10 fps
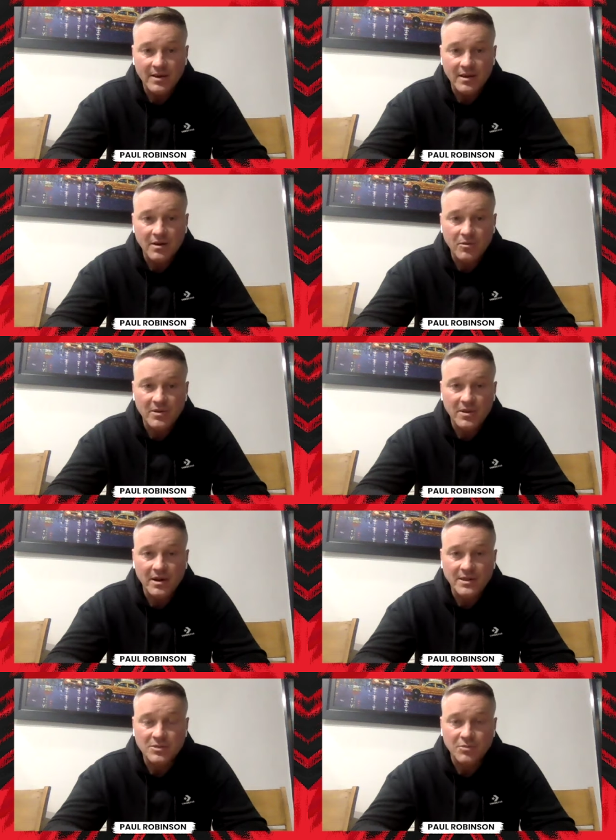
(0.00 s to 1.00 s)
you know, with
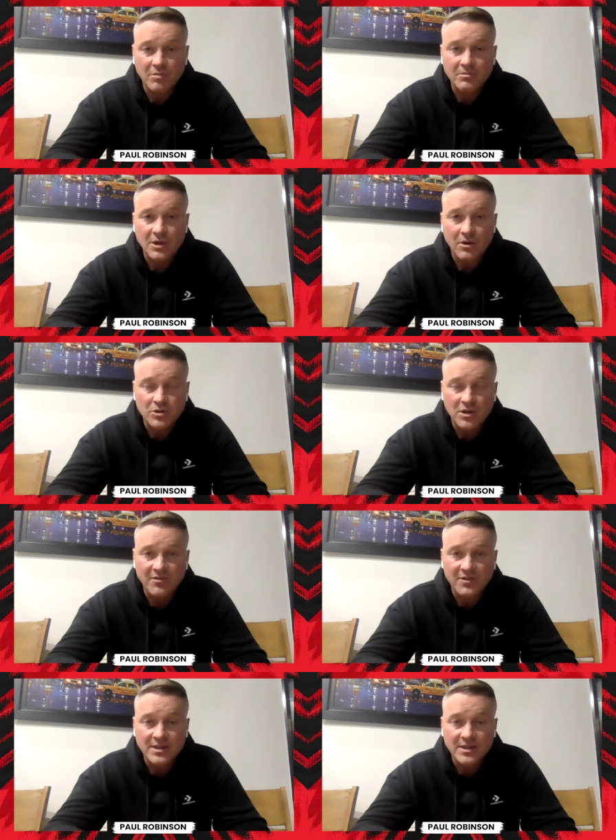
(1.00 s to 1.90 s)
United's problems at Old Trafford,